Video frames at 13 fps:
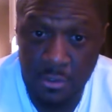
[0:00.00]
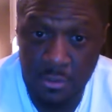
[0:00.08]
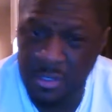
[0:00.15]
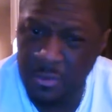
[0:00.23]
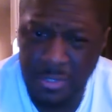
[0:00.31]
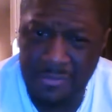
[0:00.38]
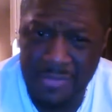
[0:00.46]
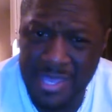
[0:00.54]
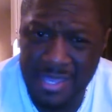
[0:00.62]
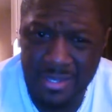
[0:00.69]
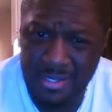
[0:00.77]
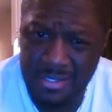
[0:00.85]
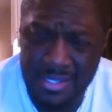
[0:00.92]
don't get
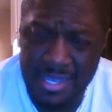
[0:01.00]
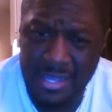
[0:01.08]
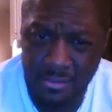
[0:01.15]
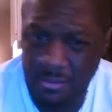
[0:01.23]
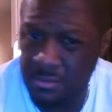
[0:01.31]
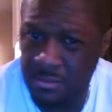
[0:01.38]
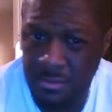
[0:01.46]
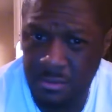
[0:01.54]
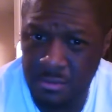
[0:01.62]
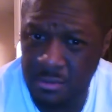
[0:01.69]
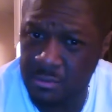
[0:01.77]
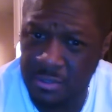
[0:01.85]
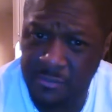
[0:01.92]
mad at that.
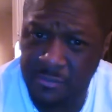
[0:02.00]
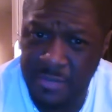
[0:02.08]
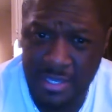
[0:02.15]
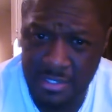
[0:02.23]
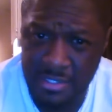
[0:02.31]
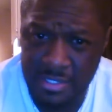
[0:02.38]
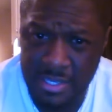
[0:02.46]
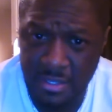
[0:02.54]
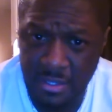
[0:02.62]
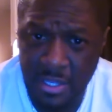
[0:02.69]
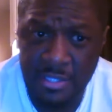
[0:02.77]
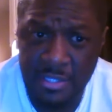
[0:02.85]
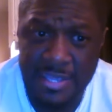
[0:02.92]
Don't get
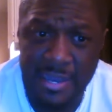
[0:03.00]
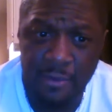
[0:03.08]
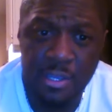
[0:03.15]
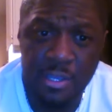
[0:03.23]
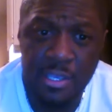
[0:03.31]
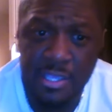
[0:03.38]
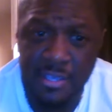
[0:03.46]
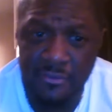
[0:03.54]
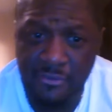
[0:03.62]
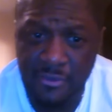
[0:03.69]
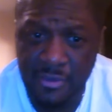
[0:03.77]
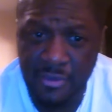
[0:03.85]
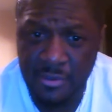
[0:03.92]
mad at that.
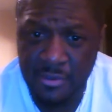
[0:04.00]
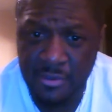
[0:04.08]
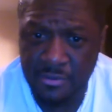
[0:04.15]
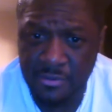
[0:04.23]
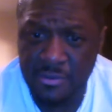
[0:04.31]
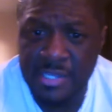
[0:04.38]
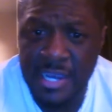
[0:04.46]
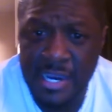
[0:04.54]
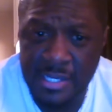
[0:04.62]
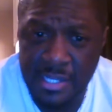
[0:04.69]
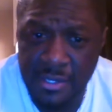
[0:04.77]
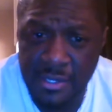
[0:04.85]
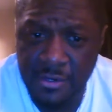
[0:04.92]
Now, if
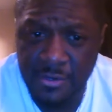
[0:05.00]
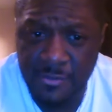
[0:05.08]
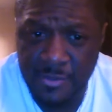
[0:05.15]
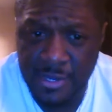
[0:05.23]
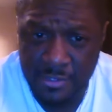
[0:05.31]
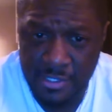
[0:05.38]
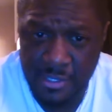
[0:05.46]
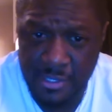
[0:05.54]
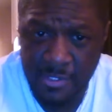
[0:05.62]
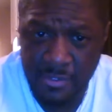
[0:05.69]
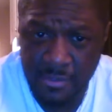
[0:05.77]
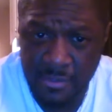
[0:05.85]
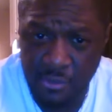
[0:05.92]
you're tired of hearing
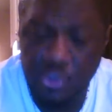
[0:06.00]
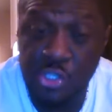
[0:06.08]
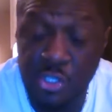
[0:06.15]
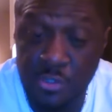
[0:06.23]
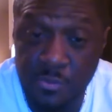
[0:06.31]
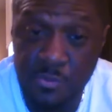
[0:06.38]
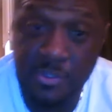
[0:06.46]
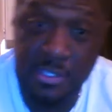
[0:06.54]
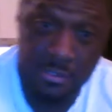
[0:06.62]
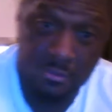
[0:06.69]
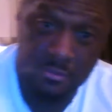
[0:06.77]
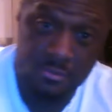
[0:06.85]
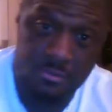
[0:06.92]
about Kemet, you
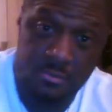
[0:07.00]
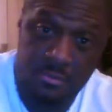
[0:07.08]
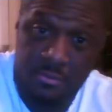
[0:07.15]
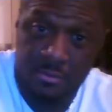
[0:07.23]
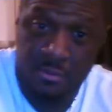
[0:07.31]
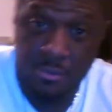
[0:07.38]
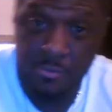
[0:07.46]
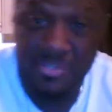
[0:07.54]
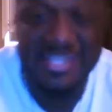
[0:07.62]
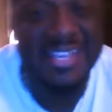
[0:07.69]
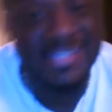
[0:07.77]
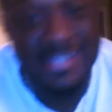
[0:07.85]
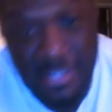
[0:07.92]
should be.
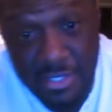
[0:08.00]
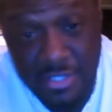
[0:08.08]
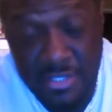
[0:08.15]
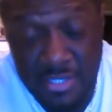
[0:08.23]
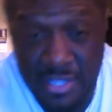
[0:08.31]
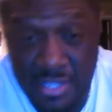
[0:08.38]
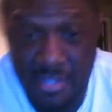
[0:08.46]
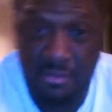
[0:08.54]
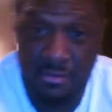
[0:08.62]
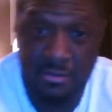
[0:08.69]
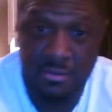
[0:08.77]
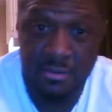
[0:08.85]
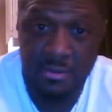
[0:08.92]
But that's a
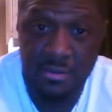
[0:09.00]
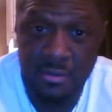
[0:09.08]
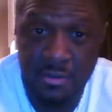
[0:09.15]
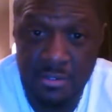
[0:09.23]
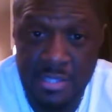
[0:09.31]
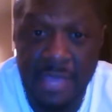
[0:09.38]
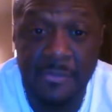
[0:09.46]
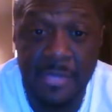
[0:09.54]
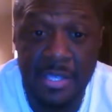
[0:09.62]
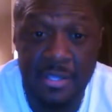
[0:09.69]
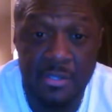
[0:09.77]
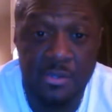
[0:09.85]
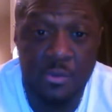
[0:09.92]
good thing.
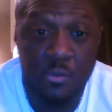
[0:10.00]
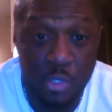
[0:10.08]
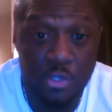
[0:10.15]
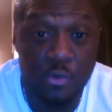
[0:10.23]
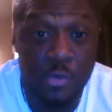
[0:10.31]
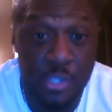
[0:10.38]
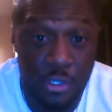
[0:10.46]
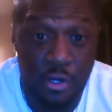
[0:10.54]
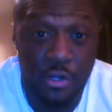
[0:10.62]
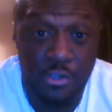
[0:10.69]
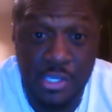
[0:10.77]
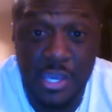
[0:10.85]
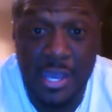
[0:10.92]
That means
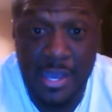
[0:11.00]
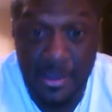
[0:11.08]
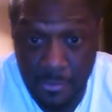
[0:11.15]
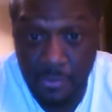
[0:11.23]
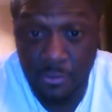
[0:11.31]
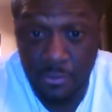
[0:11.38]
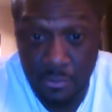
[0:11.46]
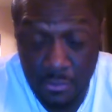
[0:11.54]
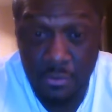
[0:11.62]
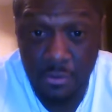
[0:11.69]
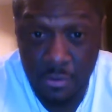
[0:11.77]
we're doing our job.